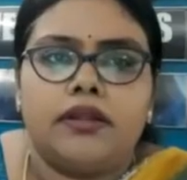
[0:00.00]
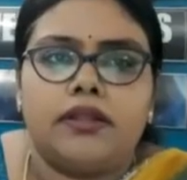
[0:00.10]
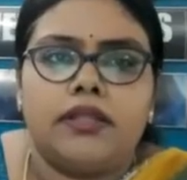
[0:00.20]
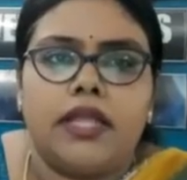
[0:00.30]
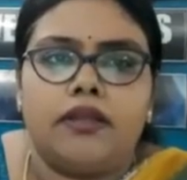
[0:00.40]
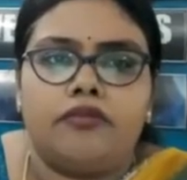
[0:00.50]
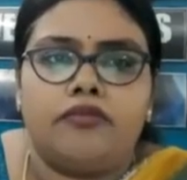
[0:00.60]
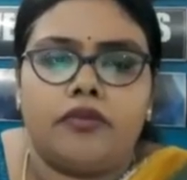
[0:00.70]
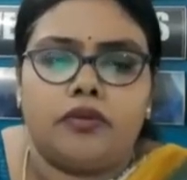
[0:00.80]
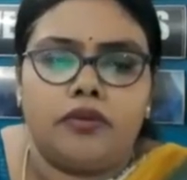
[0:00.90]

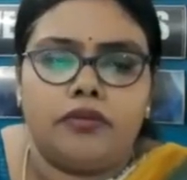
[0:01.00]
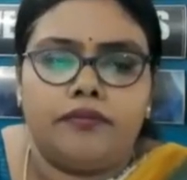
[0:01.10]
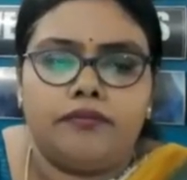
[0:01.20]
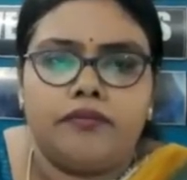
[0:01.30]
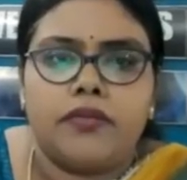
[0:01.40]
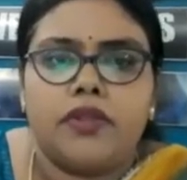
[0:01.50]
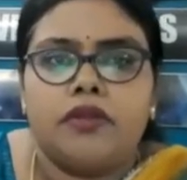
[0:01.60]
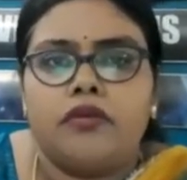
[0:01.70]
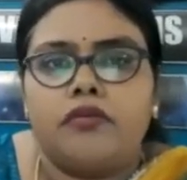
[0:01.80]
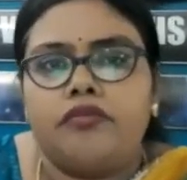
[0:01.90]
Therefore,
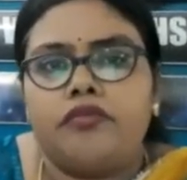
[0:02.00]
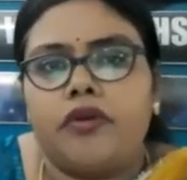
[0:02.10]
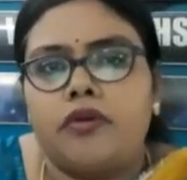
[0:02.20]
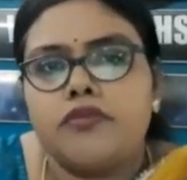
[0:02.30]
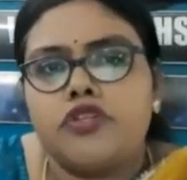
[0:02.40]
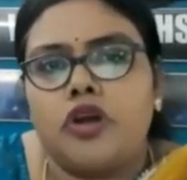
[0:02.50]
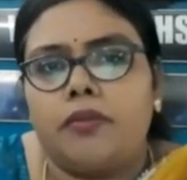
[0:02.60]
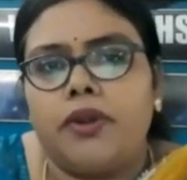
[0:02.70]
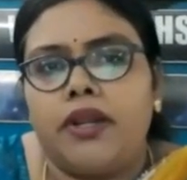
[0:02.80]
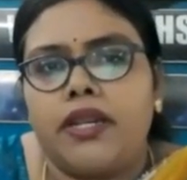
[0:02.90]
from
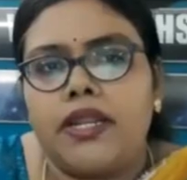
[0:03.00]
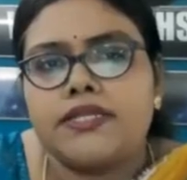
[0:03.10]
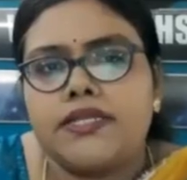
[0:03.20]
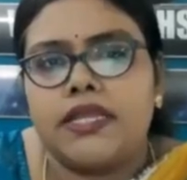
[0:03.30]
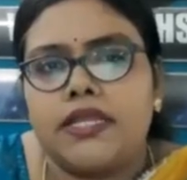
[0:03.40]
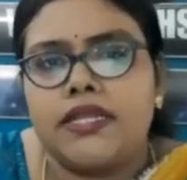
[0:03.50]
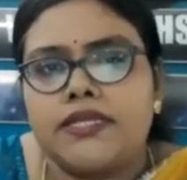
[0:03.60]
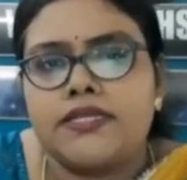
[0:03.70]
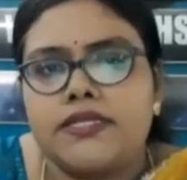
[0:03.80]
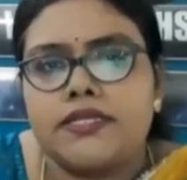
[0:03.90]
geometric
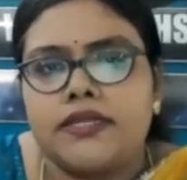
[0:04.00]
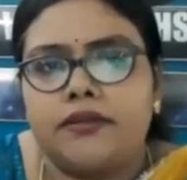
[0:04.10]
series,